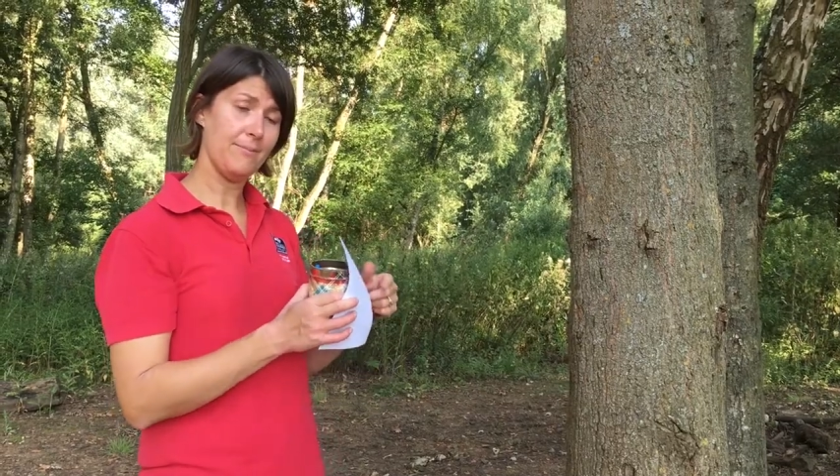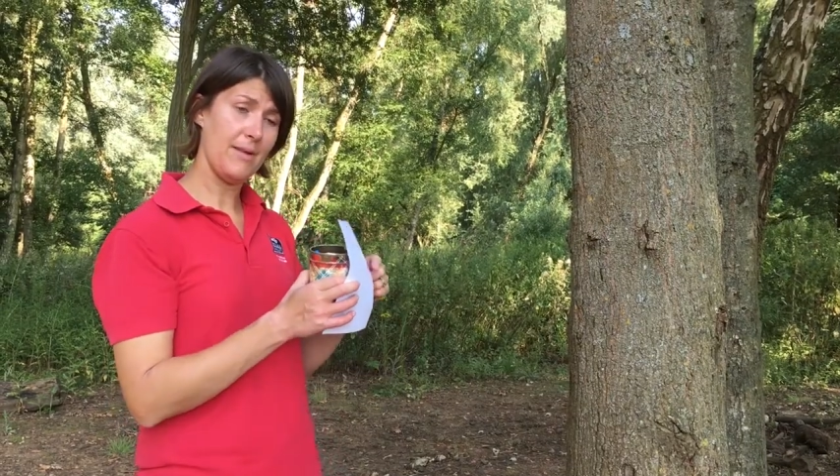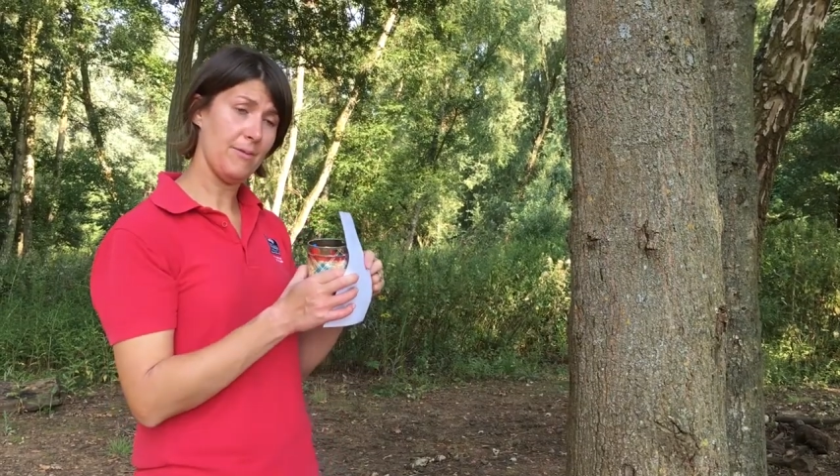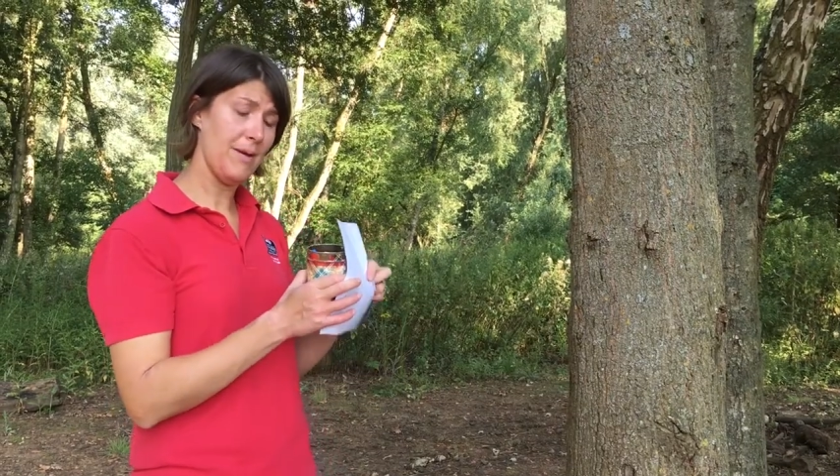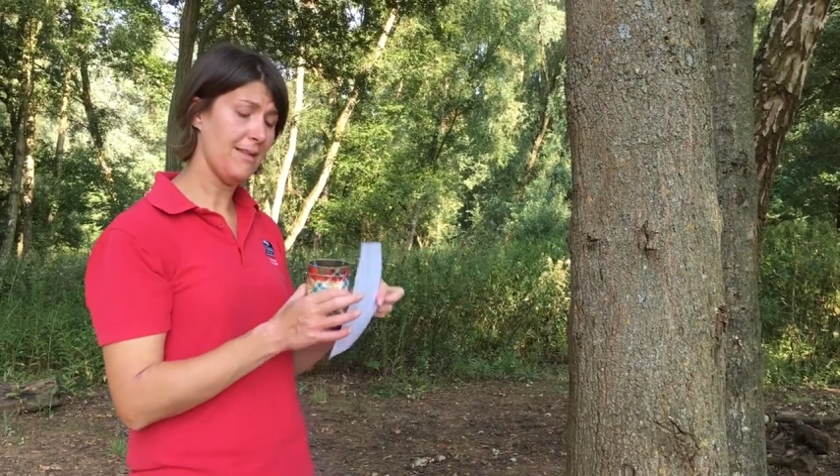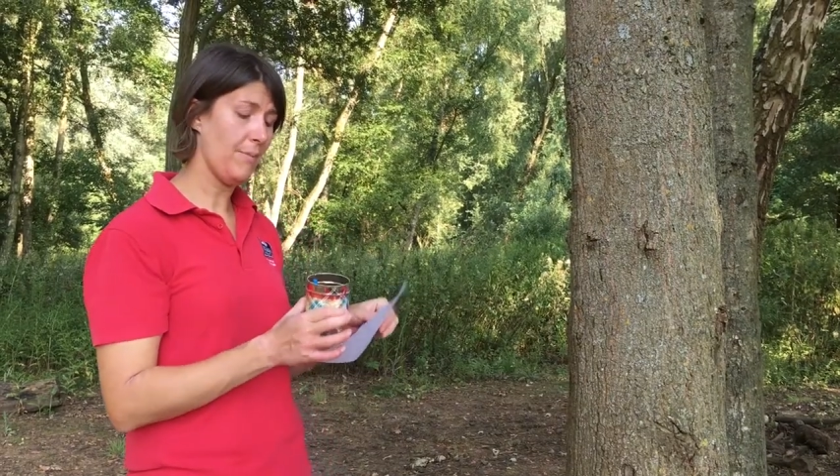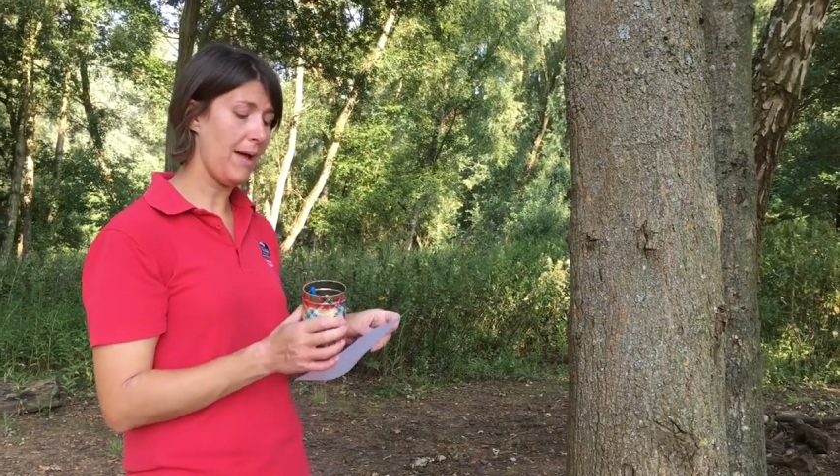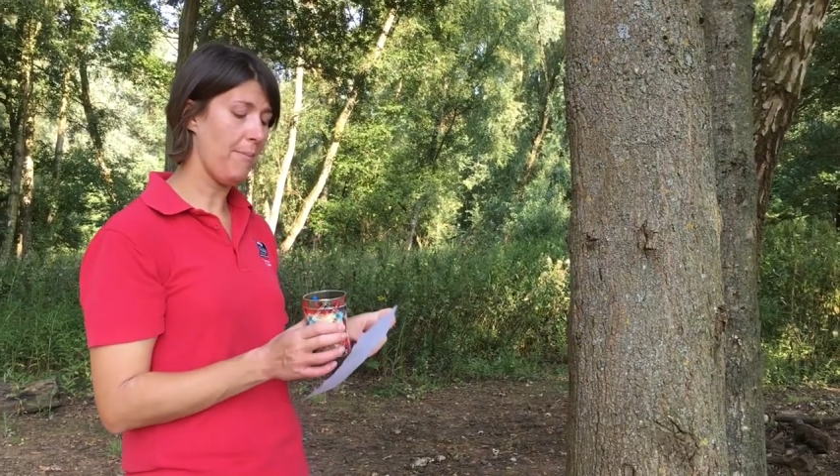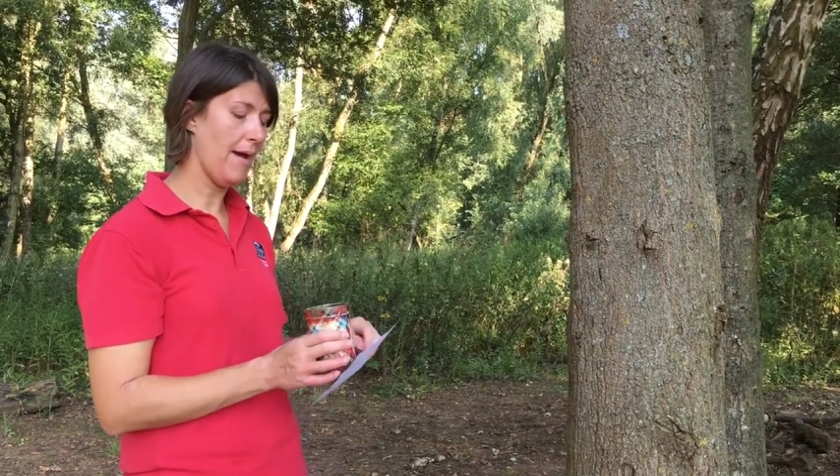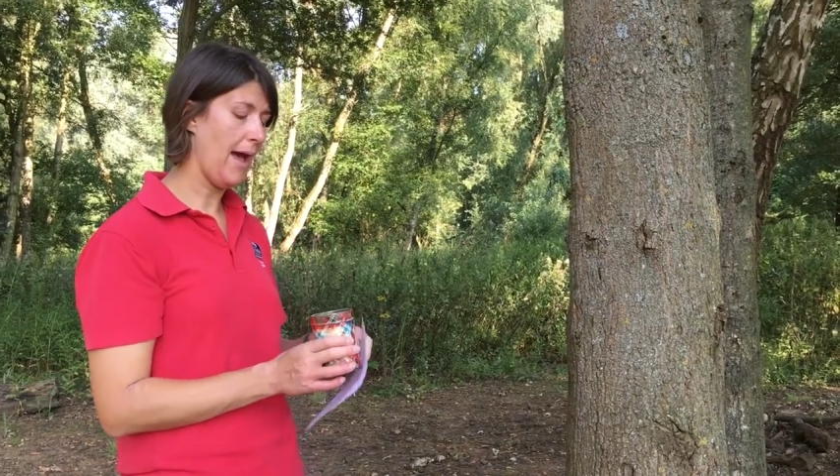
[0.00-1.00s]
is a piece of
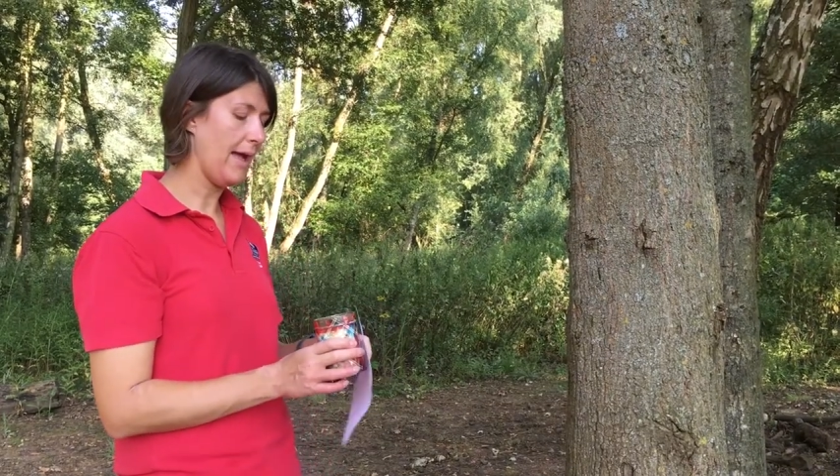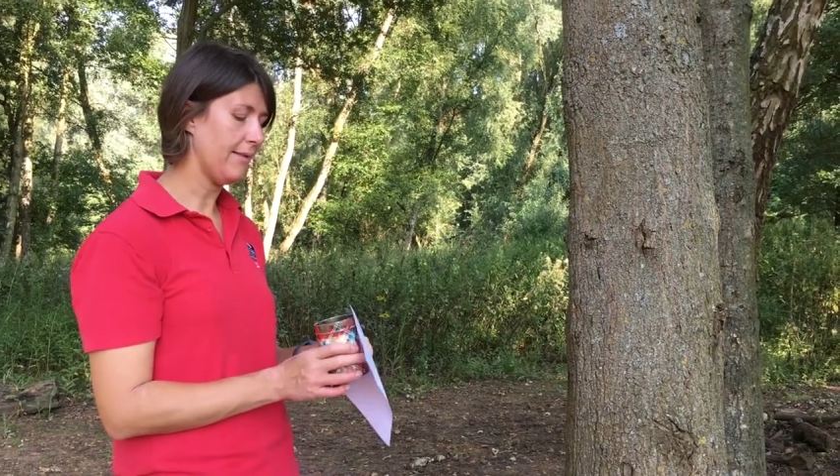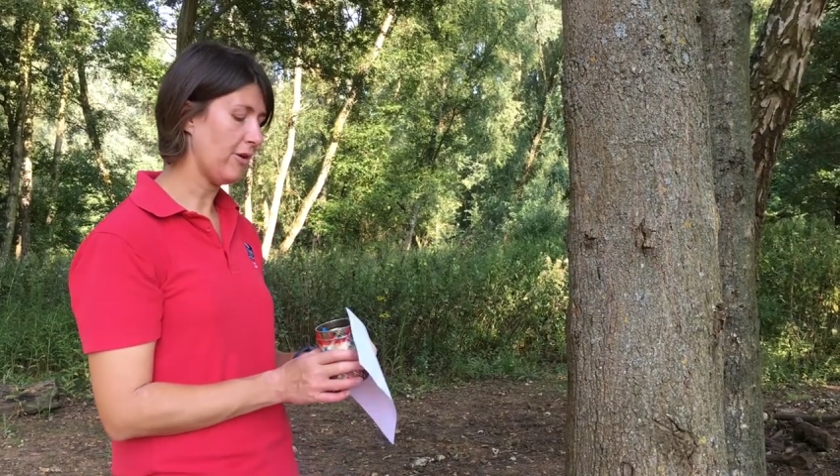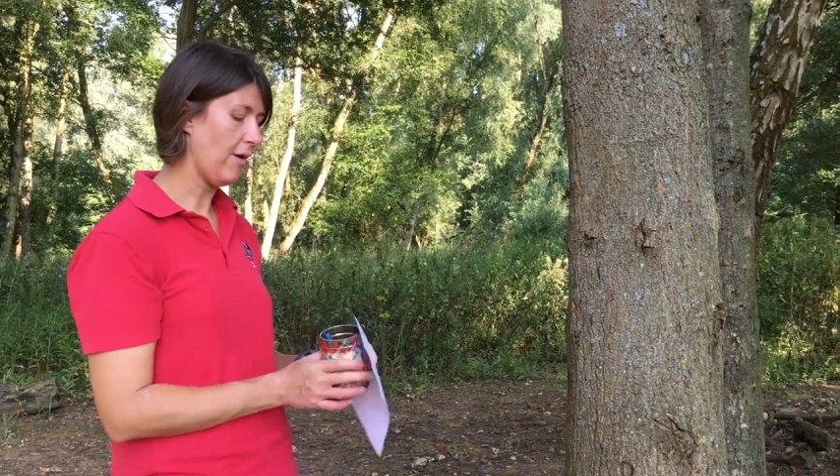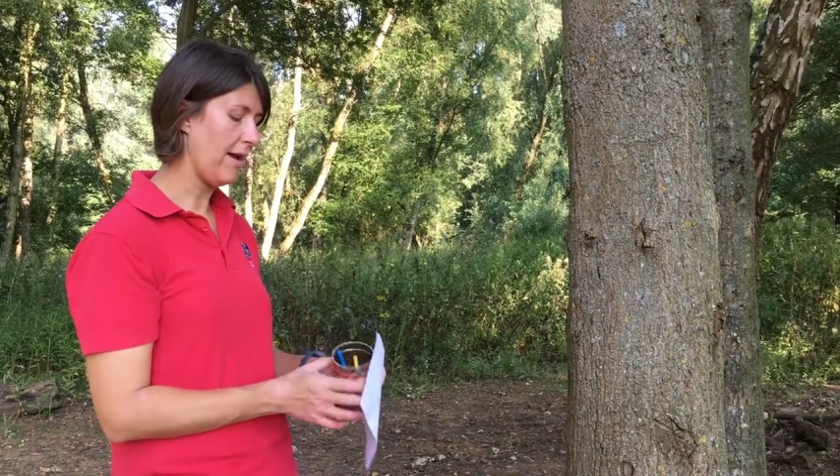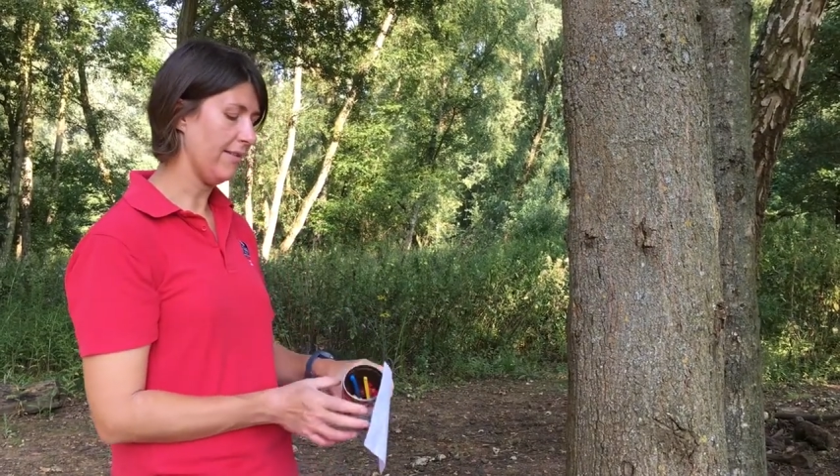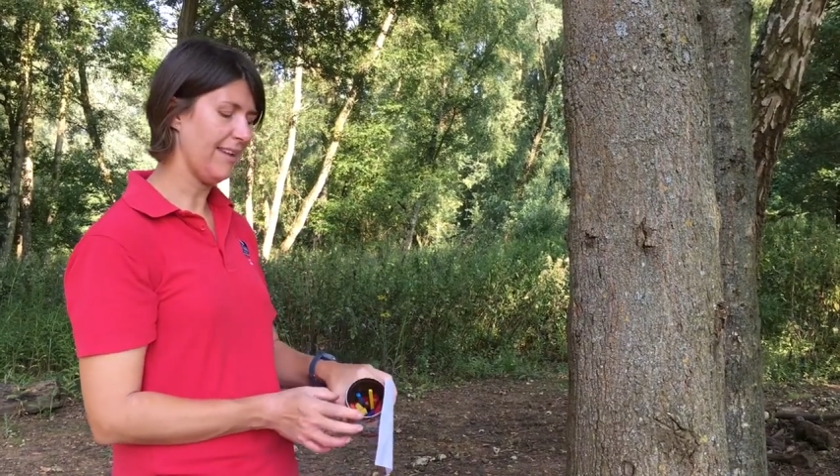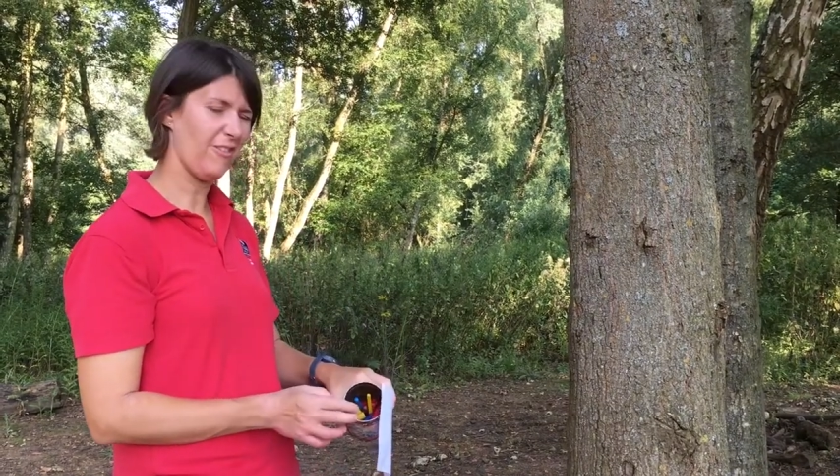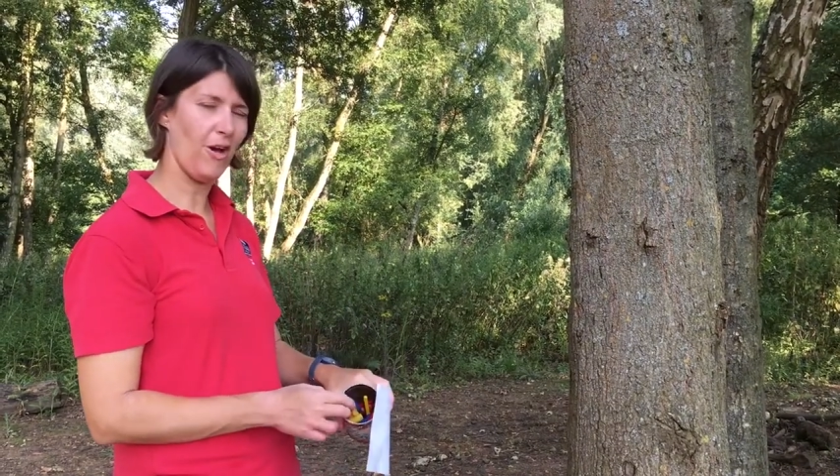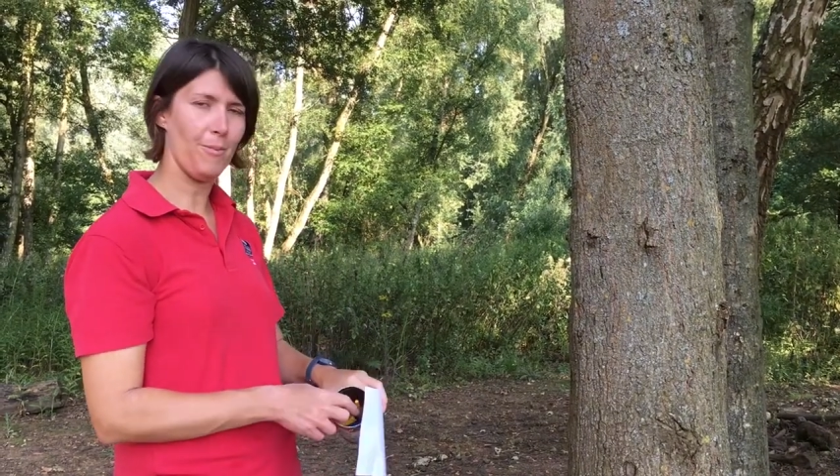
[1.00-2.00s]
paper and a crayon. So
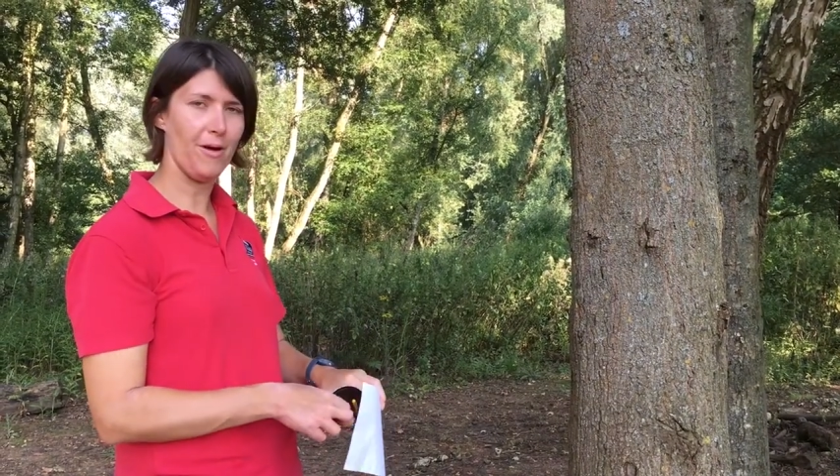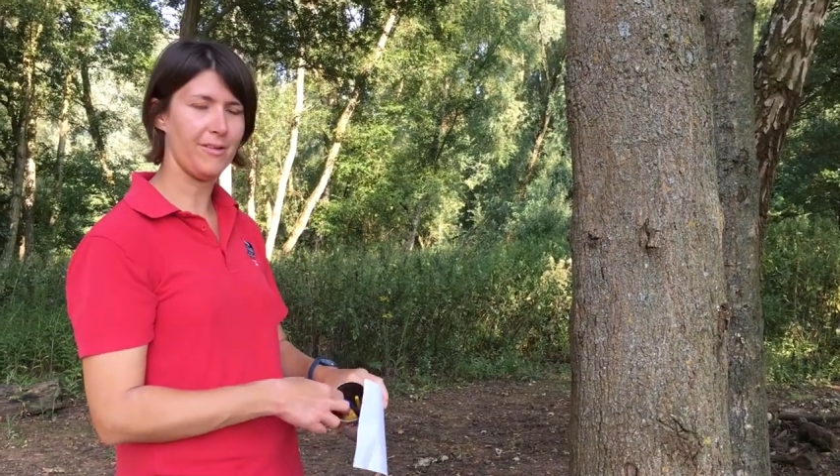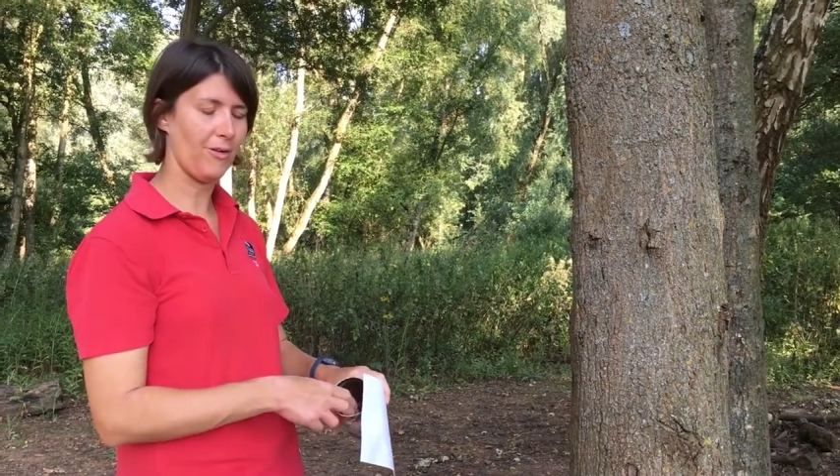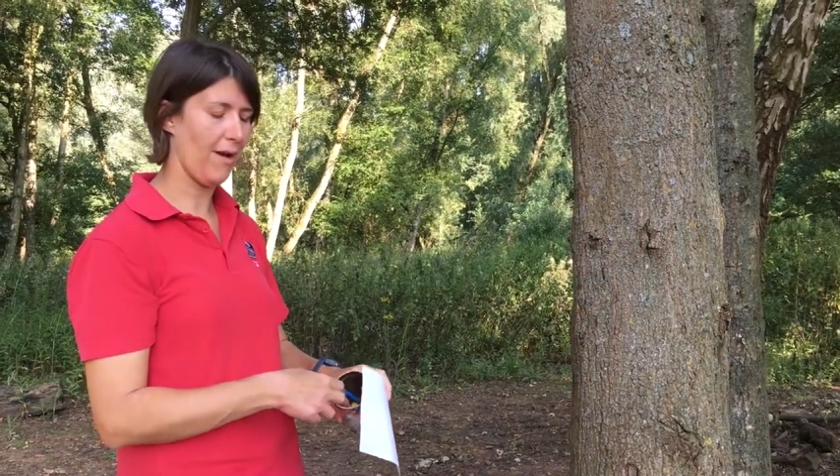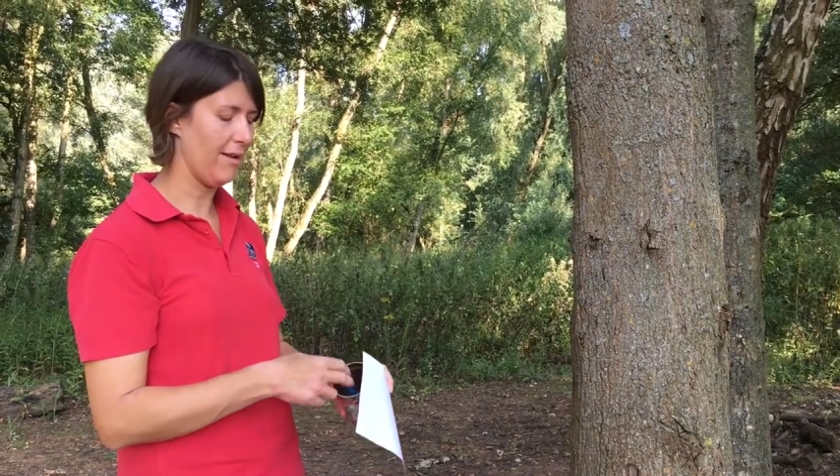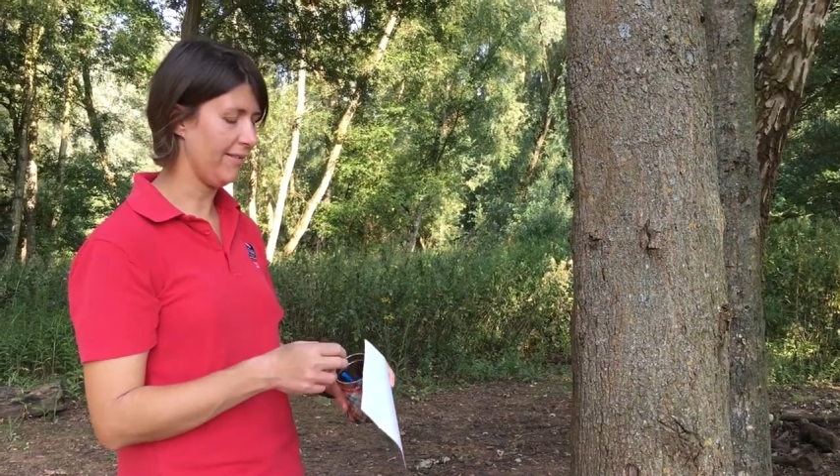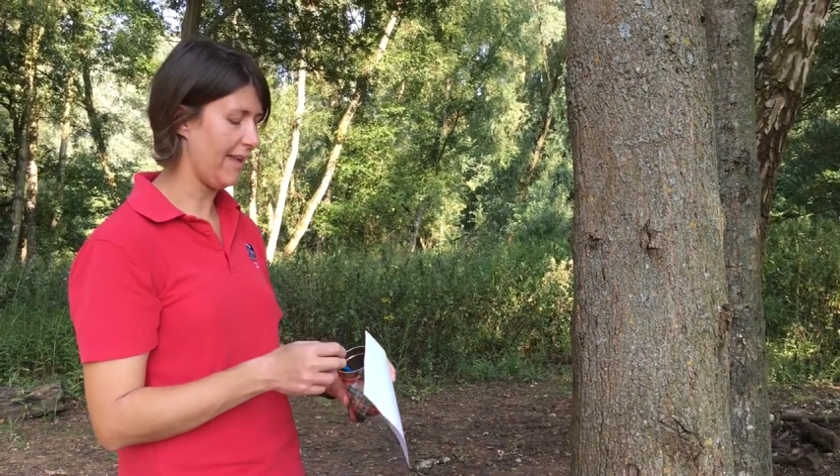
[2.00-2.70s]
I've got a box of crayons